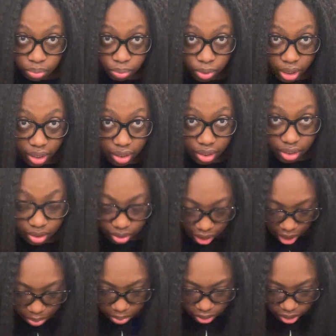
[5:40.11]
what the
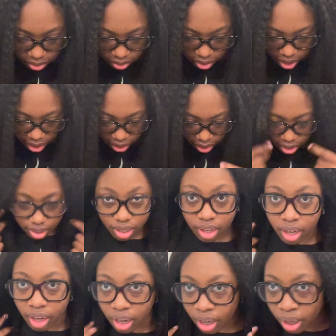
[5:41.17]
top looks like.
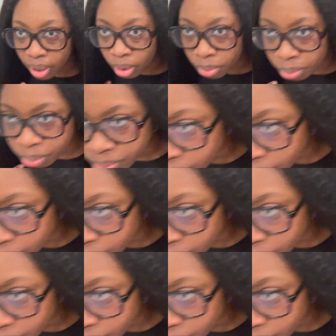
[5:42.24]
I